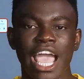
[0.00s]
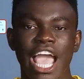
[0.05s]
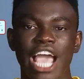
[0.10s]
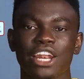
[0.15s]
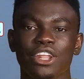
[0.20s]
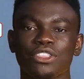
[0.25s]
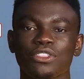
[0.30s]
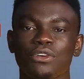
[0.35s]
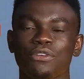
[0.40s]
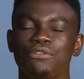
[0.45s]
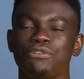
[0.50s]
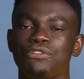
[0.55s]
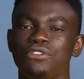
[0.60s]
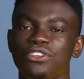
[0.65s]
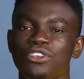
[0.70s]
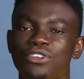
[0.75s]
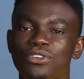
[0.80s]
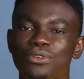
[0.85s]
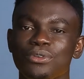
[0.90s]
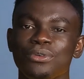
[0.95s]
A lot of
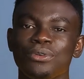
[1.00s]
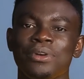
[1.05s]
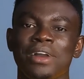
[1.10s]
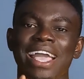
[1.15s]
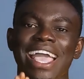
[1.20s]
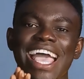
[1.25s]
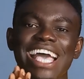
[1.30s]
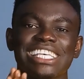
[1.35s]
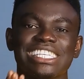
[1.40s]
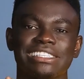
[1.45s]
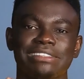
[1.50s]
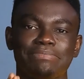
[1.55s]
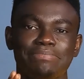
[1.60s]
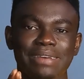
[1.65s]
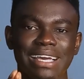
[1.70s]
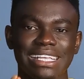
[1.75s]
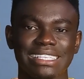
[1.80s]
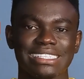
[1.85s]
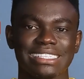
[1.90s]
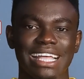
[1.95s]
you
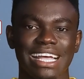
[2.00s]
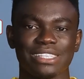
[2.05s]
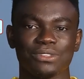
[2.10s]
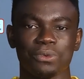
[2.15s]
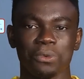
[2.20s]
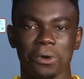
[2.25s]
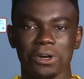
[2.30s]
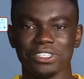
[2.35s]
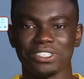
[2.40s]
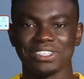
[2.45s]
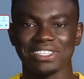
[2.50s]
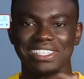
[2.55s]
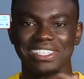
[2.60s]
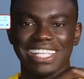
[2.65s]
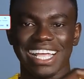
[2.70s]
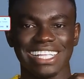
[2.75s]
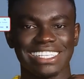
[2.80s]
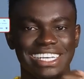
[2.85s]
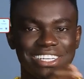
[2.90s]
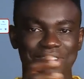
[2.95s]
expect that once you
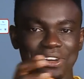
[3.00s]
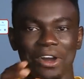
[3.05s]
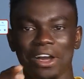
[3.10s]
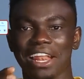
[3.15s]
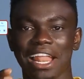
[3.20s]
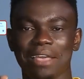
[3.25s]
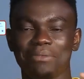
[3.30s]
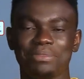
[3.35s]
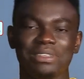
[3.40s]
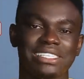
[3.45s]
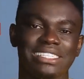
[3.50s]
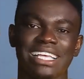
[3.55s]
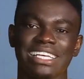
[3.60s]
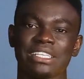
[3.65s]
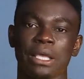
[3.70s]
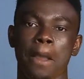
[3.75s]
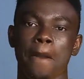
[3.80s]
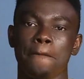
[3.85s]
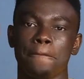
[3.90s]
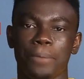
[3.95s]
start an online
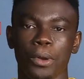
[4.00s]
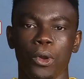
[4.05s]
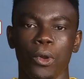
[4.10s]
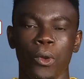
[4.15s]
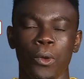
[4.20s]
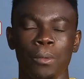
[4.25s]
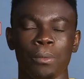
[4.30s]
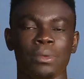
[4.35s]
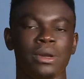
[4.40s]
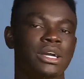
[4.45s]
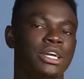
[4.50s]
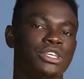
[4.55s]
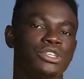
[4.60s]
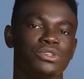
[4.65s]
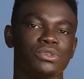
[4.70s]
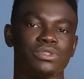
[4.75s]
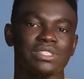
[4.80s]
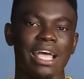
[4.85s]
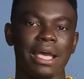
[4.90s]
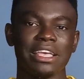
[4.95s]
business, boom,
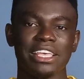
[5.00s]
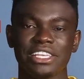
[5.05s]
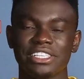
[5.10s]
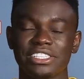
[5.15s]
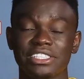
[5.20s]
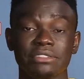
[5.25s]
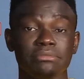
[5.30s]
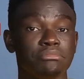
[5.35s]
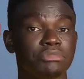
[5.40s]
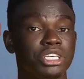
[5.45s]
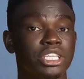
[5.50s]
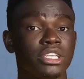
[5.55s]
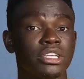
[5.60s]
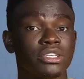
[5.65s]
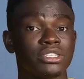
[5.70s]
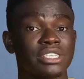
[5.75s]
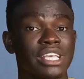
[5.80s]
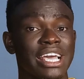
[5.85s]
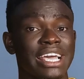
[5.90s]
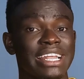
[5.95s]
you start hitting
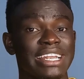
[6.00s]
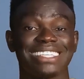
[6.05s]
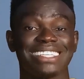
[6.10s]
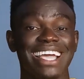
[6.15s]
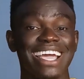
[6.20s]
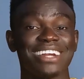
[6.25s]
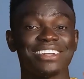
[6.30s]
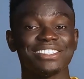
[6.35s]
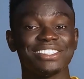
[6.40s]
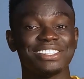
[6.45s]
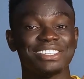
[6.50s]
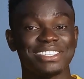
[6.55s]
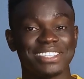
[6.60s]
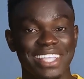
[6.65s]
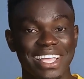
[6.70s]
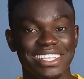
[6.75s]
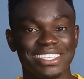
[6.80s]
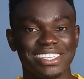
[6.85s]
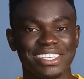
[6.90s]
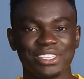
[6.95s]
millions. There is
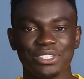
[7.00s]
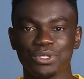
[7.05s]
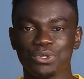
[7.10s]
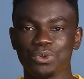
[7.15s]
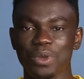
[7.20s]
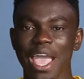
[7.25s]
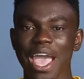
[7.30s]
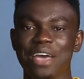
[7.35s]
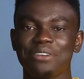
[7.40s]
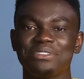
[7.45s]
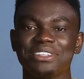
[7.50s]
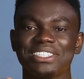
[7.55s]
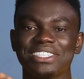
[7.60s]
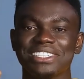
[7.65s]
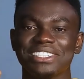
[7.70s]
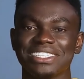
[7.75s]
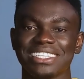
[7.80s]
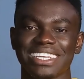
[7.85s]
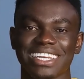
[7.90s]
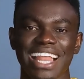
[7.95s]
stages to
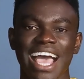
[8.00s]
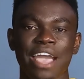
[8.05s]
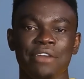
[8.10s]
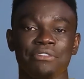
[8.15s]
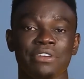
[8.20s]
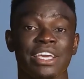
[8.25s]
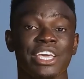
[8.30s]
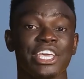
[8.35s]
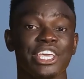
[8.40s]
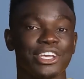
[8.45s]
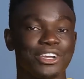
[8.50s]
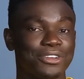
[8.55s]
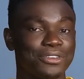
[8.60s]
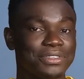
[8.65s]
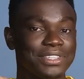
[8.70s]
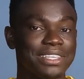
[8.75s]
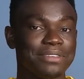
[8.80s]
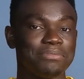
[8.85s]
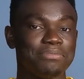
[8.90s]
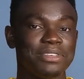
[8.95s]
everything in life,
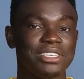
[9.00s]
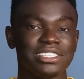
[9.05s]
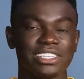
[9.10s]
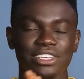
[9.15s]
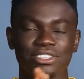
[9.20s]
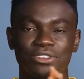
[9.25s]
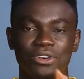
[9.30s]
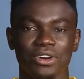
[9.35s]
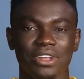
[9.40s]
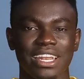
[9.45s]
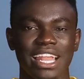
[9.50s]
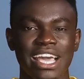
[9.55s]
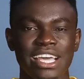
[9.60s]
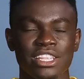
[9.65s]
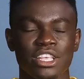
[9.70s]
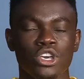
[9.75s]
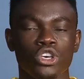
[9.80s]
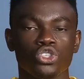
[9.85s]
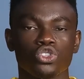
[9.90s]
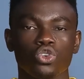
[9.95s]
including business
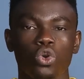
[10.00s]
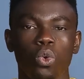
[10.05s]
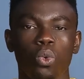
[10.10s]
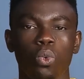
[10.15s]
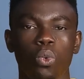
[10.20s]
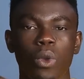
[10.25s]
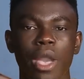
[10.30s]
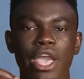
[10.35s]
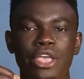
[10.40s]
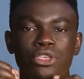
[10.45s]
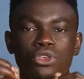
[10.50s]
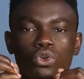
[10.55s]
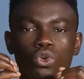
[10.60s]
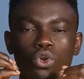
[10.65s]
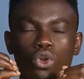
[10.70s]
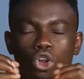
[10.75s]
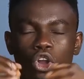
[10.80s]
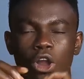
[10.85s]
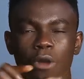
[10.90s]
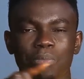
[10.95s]
online. So when
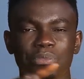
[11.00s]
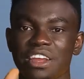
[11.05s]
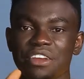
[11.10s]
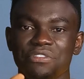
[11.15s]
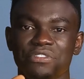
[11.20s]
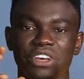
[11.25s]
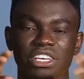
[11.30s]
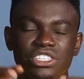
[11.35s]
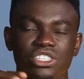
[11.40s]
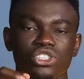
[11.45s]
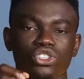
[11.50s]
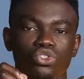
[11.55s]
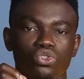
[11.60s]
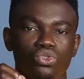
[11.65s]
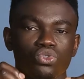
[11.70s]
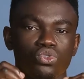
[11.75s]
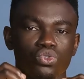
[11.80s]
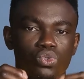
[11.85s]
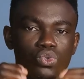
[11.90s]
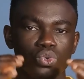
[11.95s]
you come, very first thing
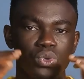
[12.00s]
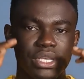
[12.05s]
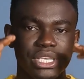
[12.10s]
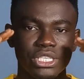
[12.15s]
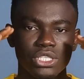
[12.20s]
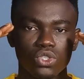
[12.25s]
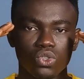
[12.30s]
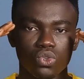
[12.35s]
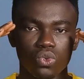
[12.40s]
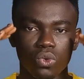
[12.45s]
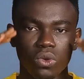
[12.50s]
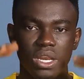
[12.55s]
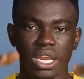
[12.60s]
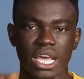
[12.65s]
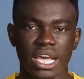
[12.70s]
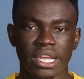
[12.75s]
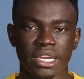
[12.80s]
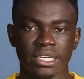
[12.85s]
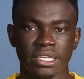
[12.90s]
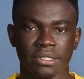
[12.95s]
to do is to
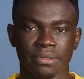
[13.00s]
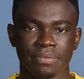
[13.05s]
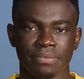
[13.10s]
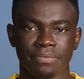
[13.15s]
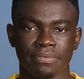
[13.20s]
learn.